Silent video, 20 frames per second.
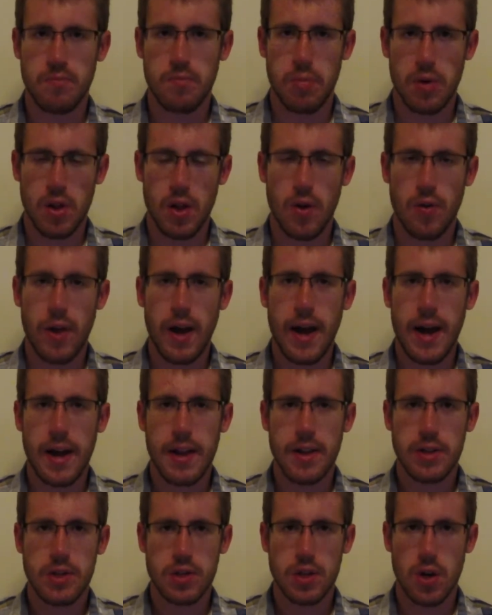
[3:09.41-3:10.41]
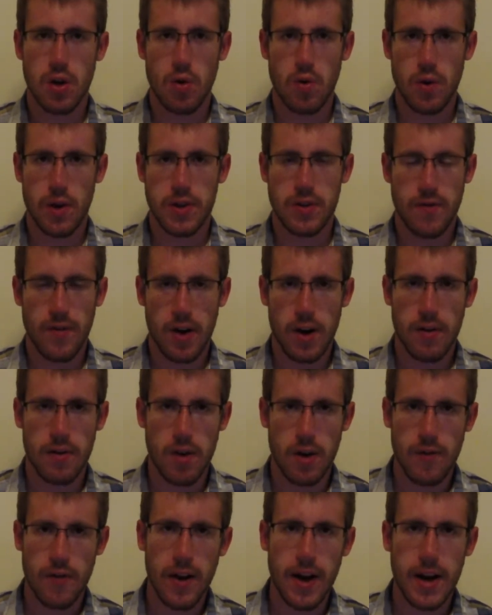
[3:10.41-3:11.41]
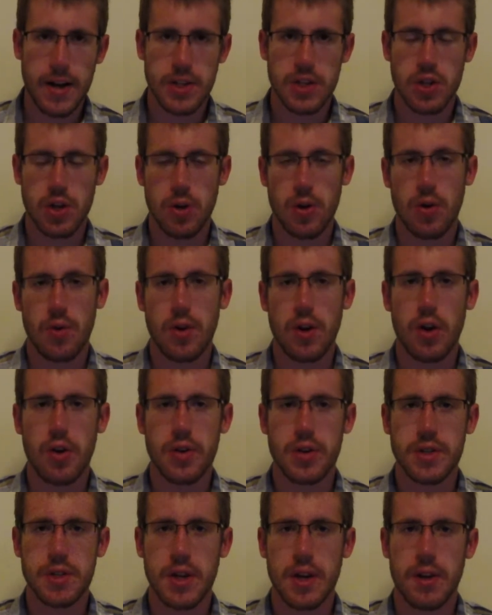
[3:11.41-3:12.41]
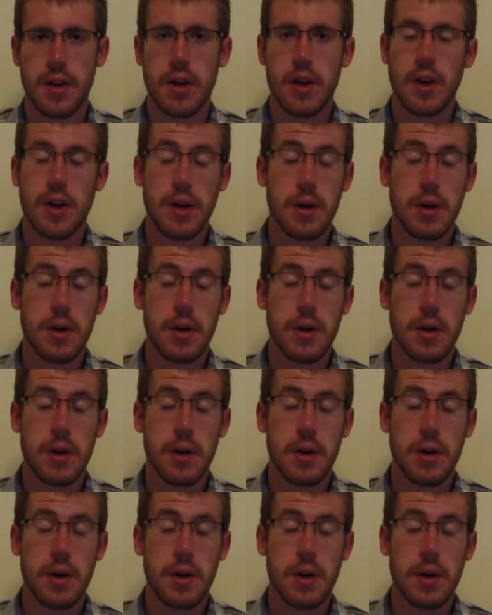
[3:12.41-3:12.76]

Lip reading: below that, so it's very, very fast. You don't notice it.